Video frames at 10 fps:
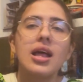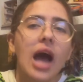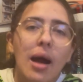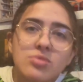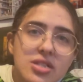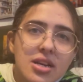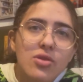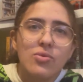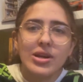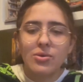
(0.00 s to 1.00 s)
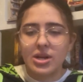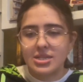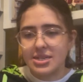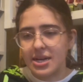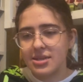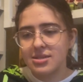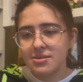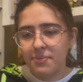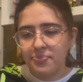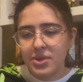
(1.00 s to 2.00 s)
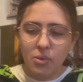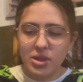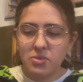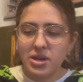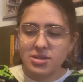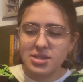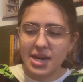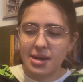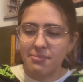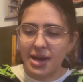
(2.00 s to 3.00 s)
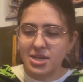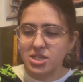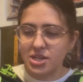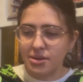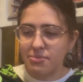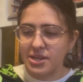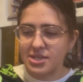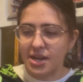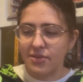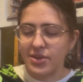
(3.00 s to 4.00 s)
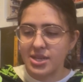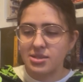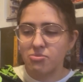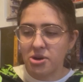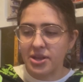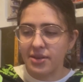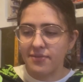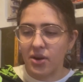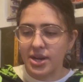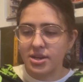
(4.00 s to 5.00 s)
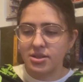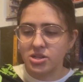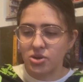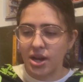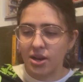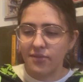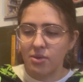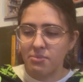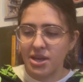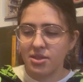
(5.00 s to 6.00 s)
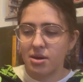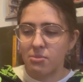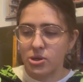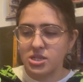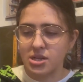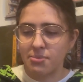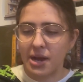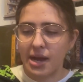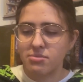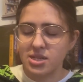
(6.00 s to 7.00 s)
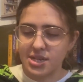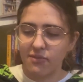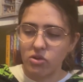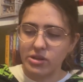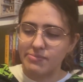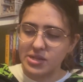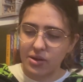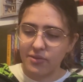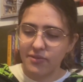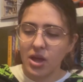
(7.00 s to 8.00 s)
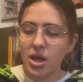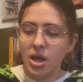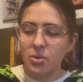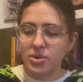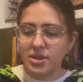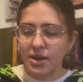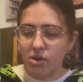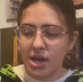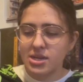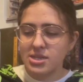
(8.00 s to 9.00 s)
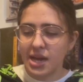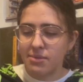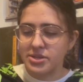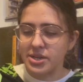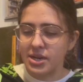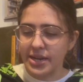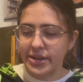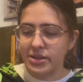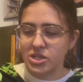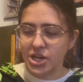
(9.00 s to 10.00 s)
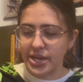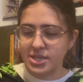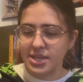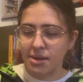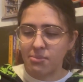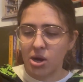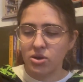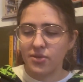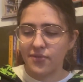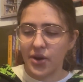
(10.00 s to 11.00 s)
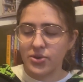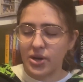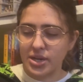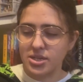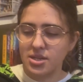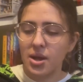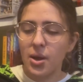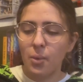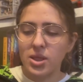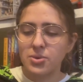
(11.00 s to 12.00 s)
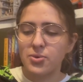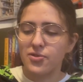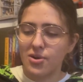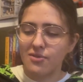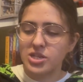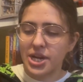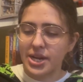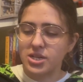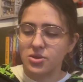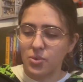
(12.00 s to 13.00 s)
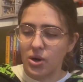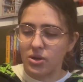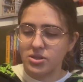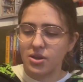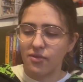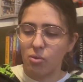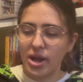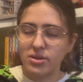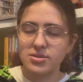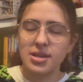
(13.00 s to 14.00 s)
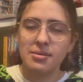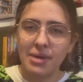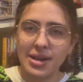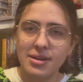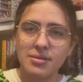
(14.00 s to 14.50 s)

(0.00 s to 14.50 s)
I'm just gonna read what it says. When the whales attack a manned ship, instead of easy prey, they find the trail of a myth, a monster, perhaps the devil himself. With their relentless captain leading the chase, they embark on the final hunt, one that will forever change the worlds of whales and men.